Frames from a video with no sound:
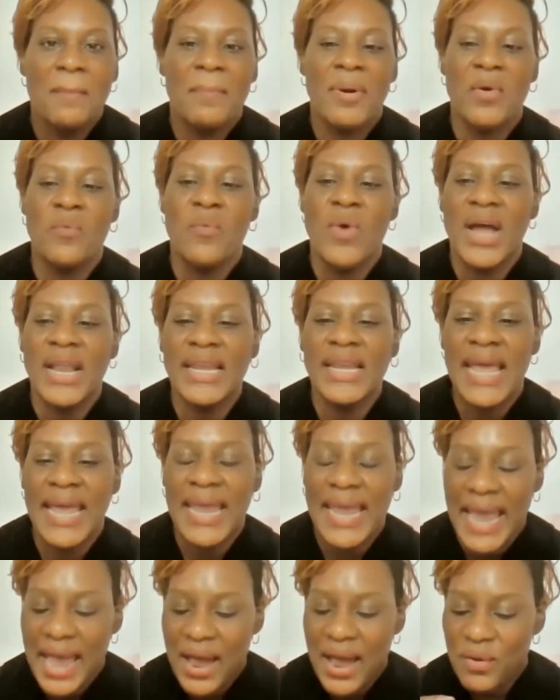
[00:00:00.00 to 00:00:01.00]
But one
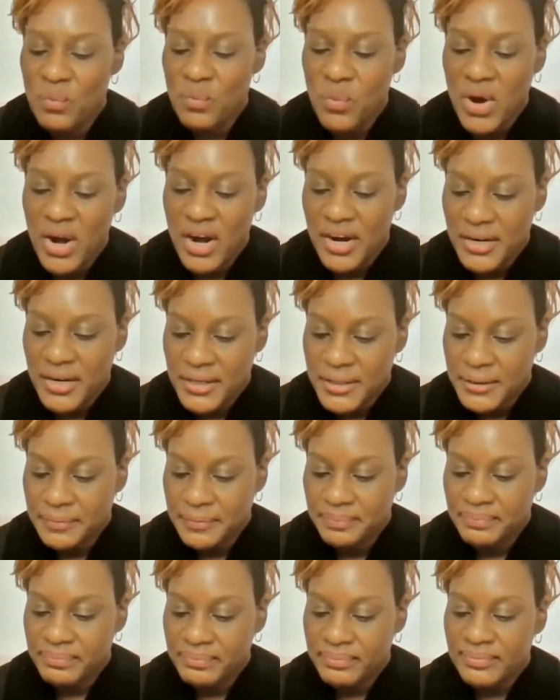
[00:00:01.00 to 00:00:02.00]
day at work,
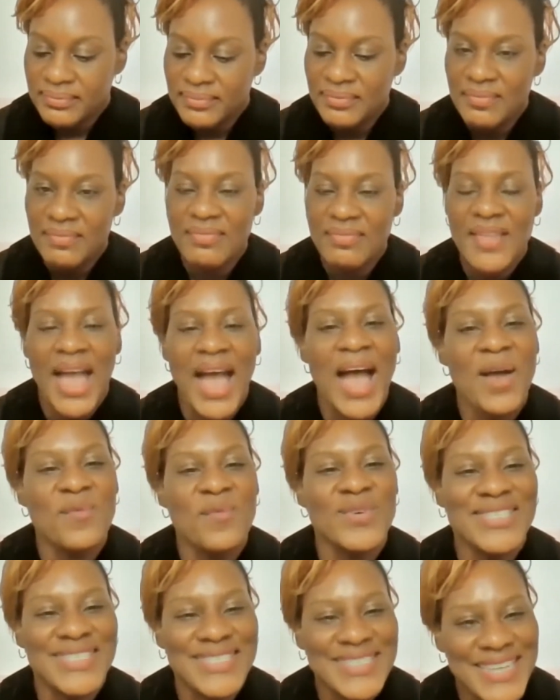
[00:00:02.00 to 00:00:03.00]
I
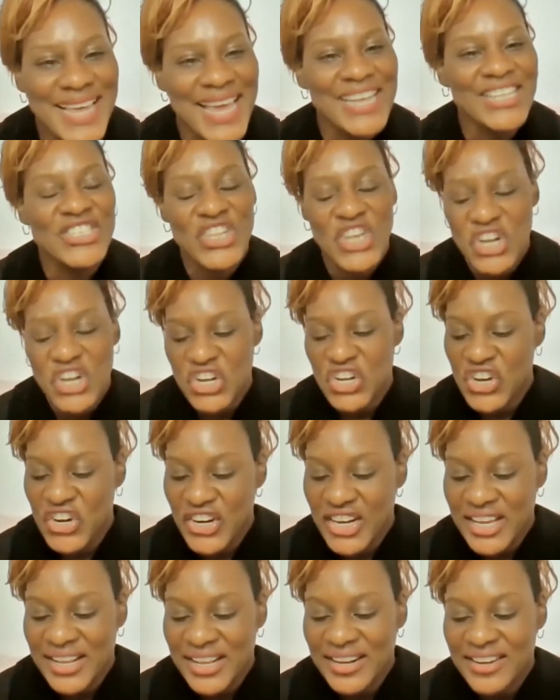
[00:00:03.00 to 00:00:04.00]
was led to
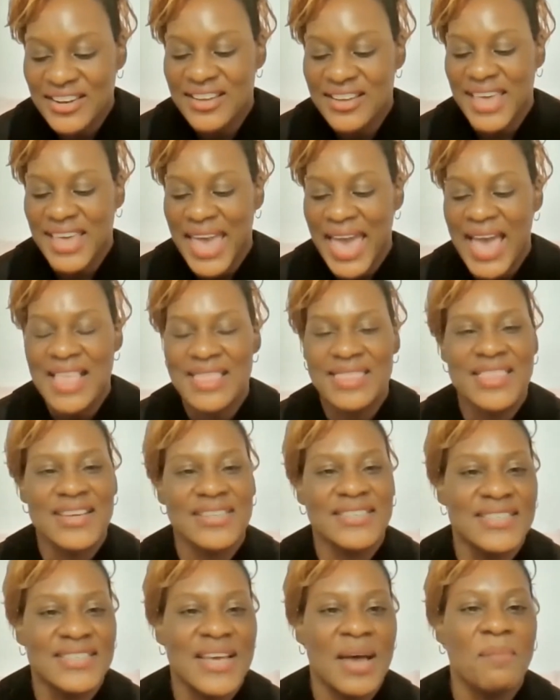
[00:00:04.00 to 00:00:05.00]
lurk, look at
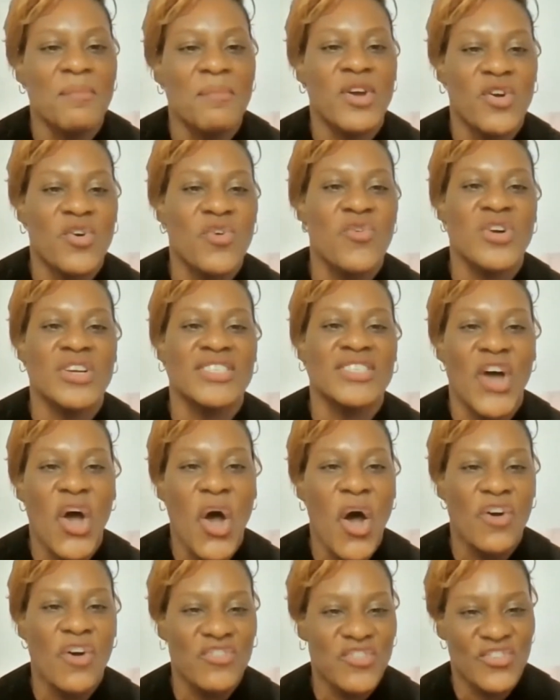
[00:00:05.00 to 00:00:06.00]
the summer course
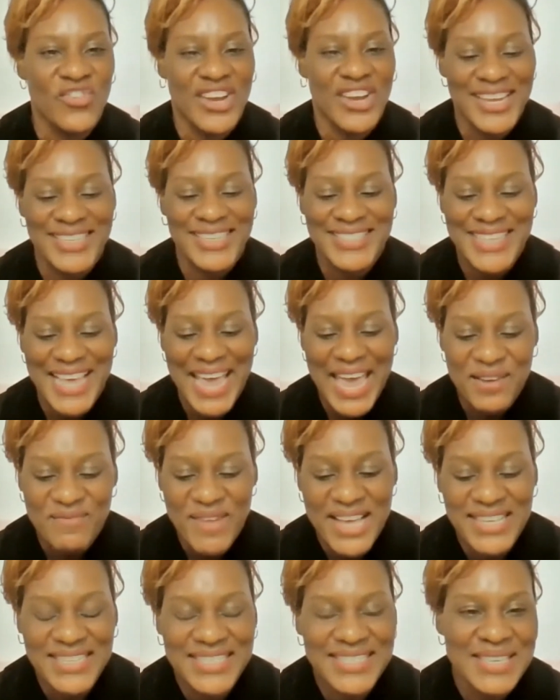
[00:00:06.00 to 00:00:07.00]
offerings at
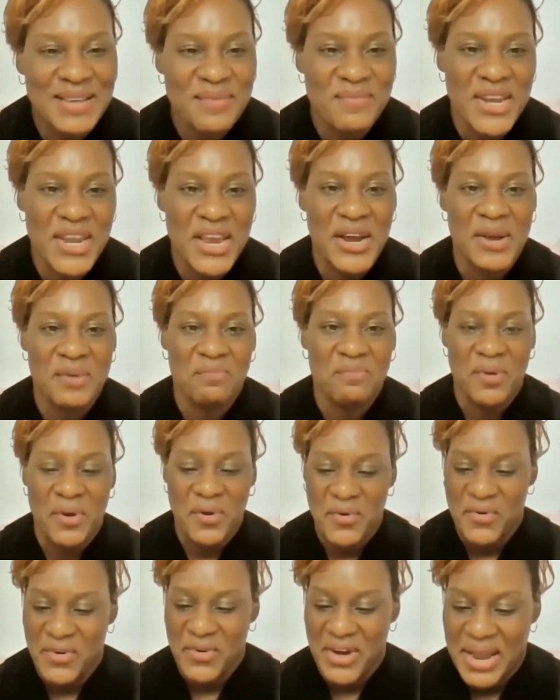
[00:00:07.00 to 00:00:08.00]
my seminary
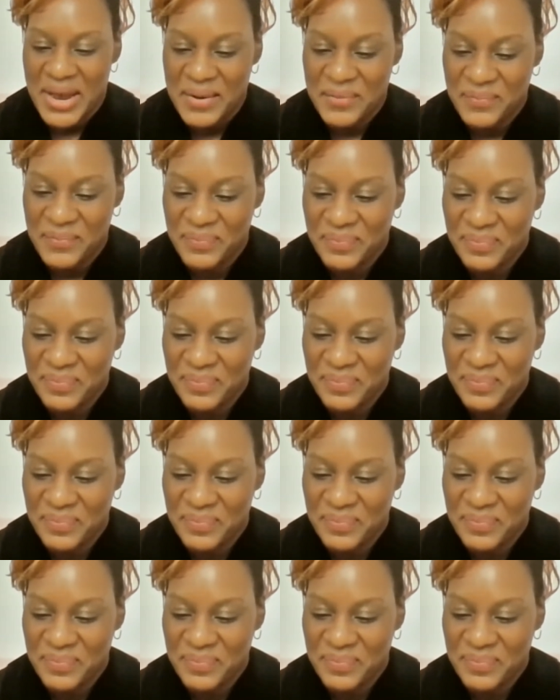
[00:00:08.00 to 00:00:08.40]
program